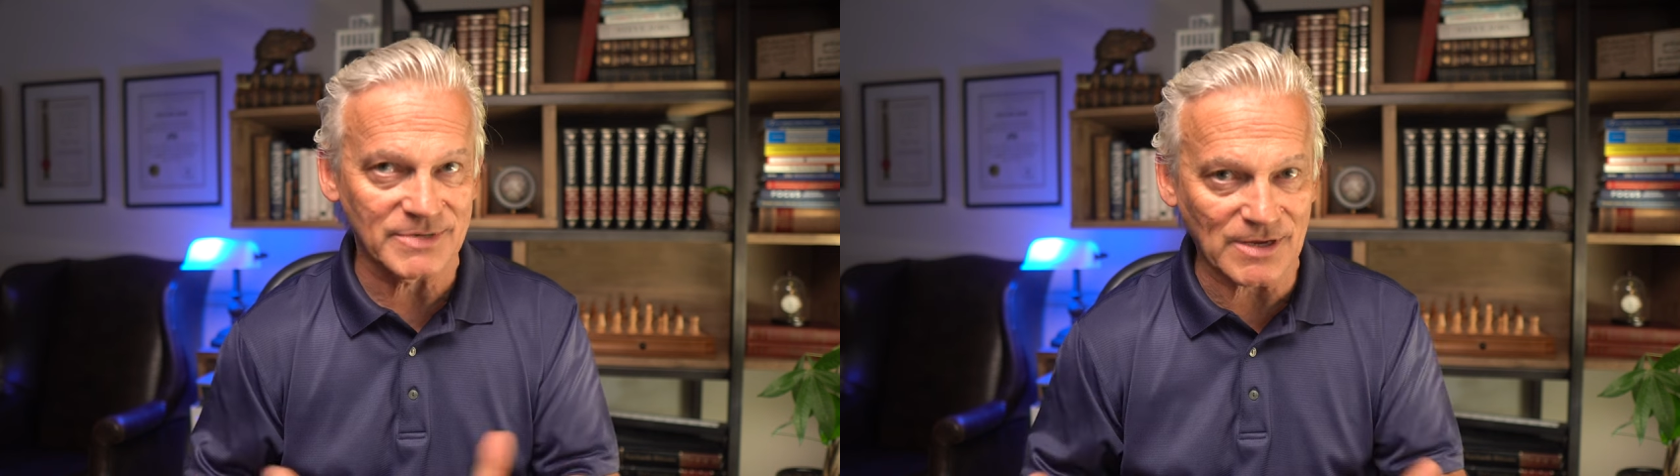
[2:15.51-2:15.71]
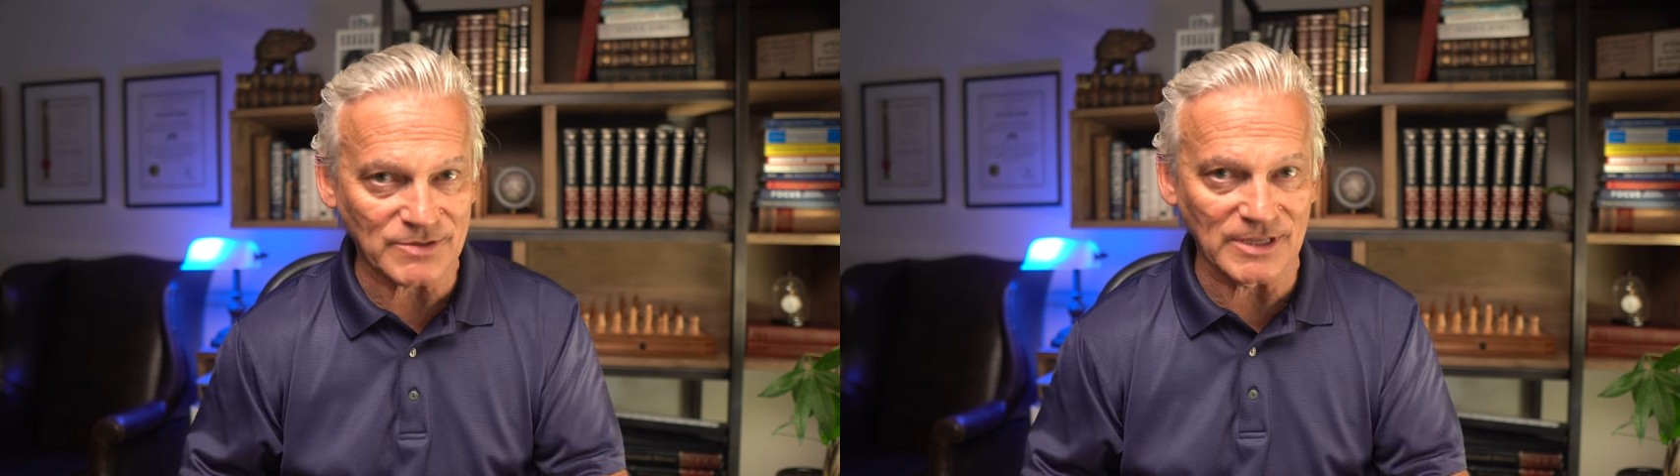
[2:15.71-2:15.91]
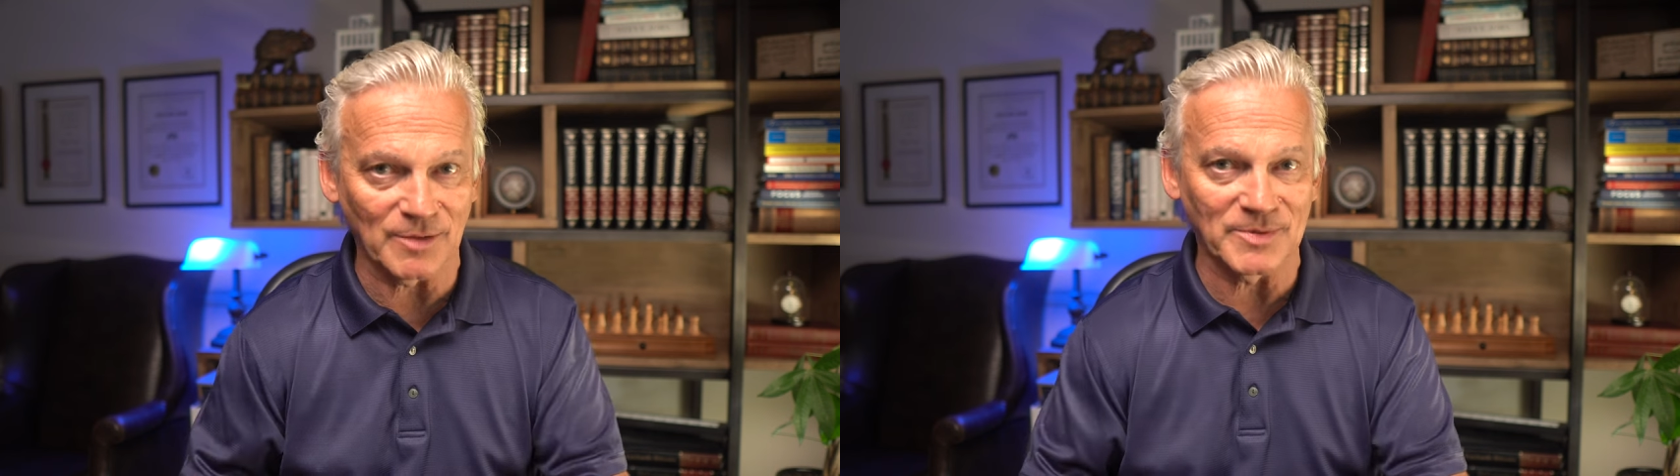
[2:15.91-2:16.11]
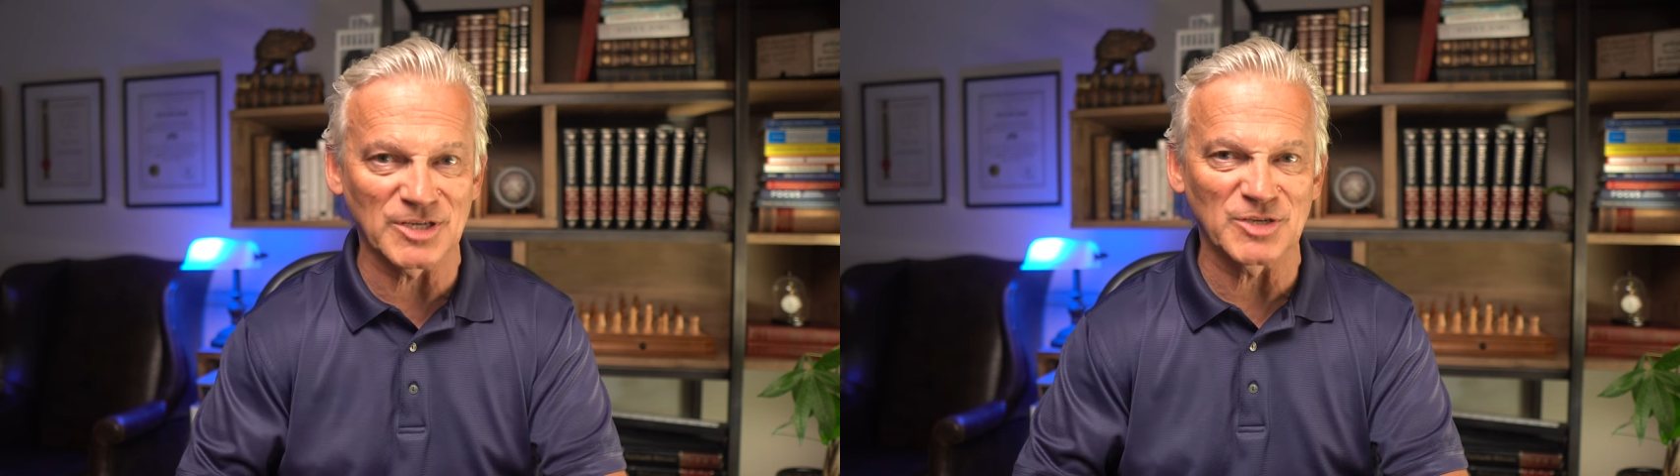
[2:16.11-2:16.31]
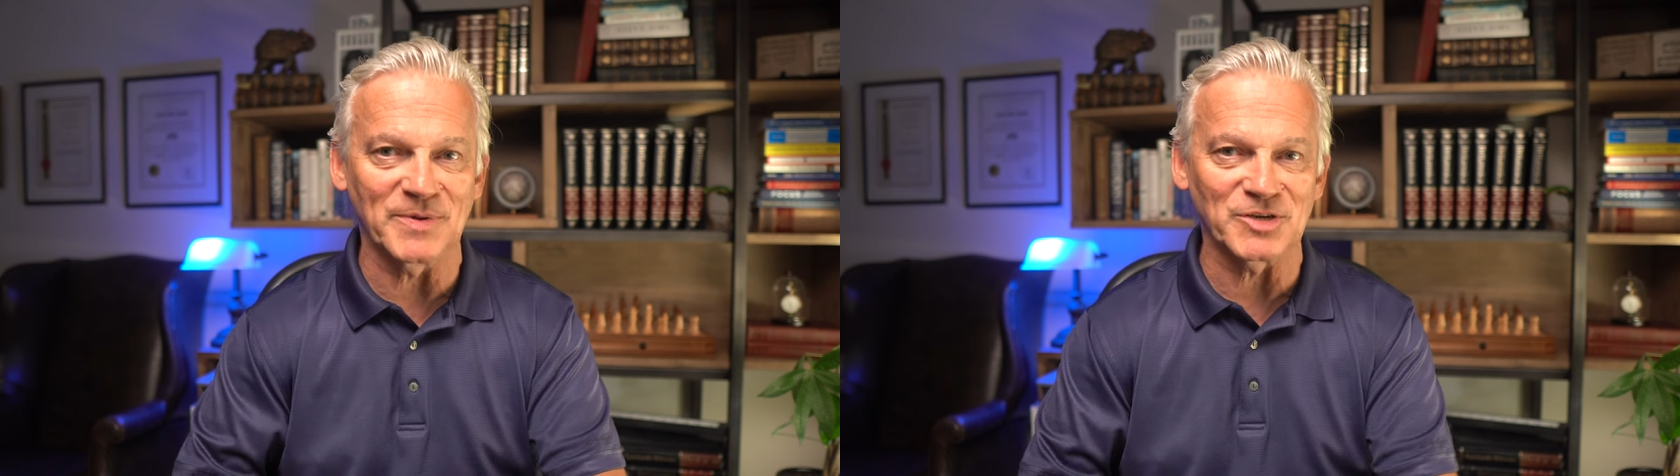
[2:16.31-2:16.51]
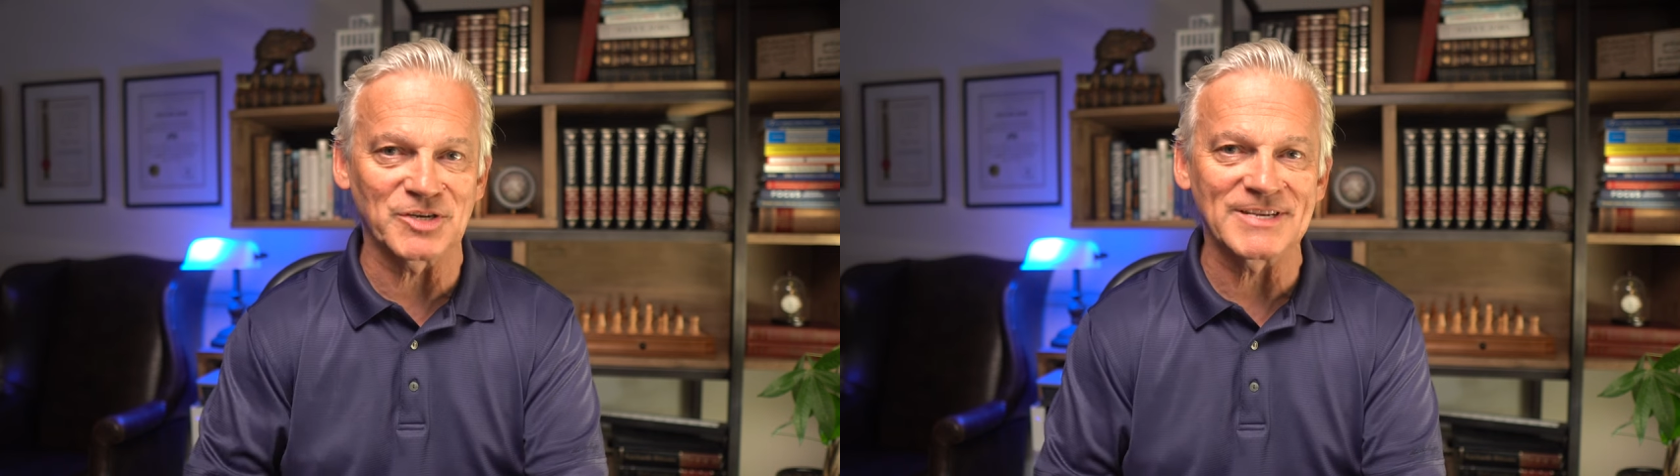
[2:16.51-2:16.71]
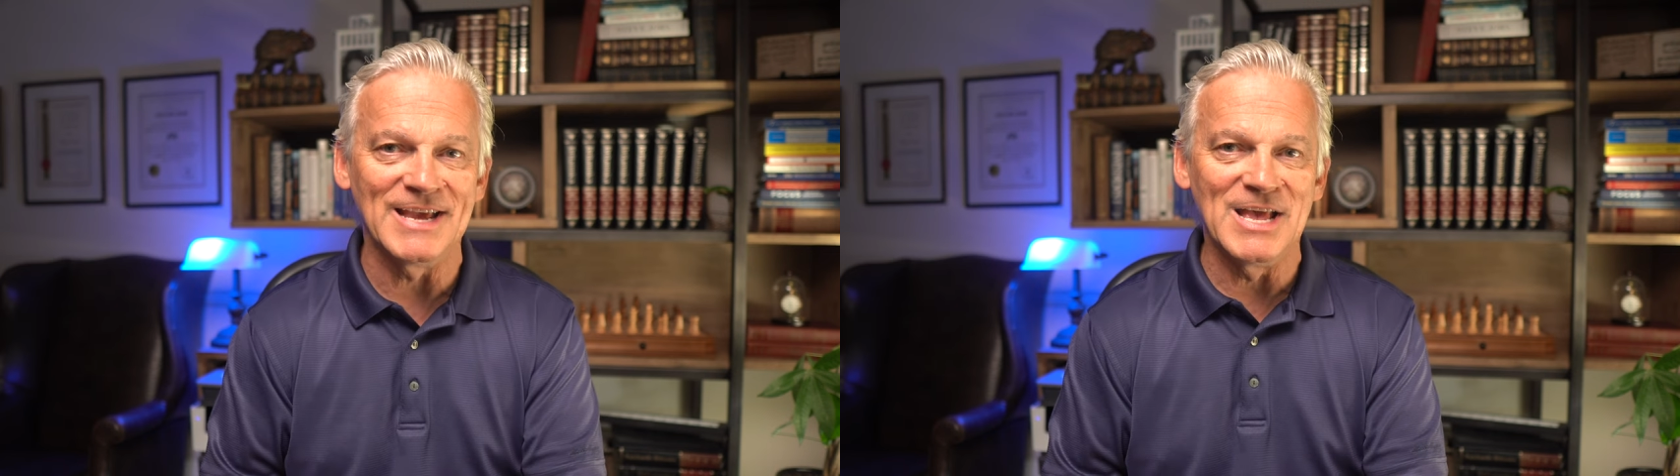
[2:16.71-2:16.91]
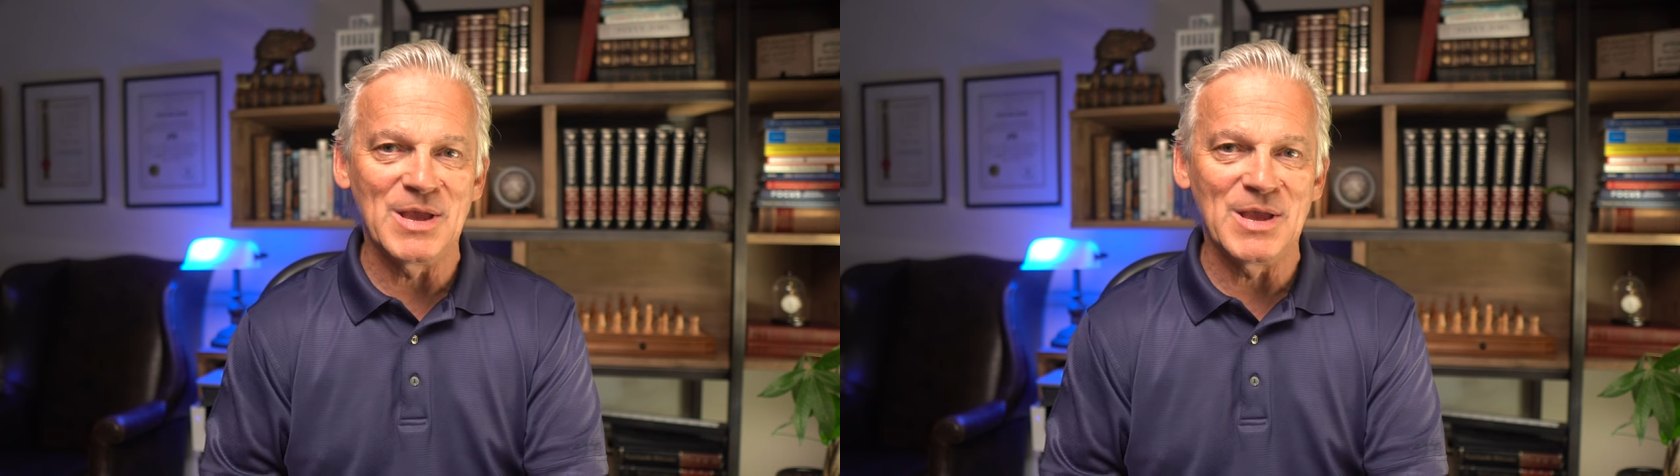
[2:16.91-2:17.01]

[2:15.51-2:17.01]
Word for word: sounds a little bit suspicious.